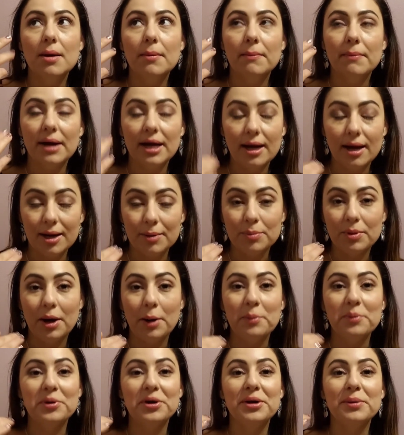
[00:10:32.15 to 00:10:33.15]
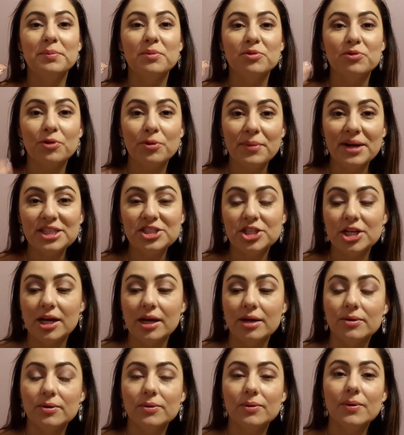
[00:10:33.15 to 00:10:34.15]
my eye primer and before my
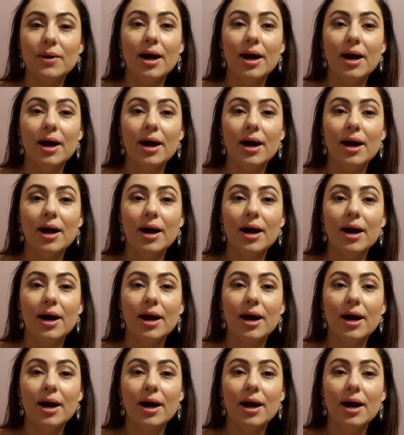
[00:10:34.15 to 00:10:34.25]
shadow,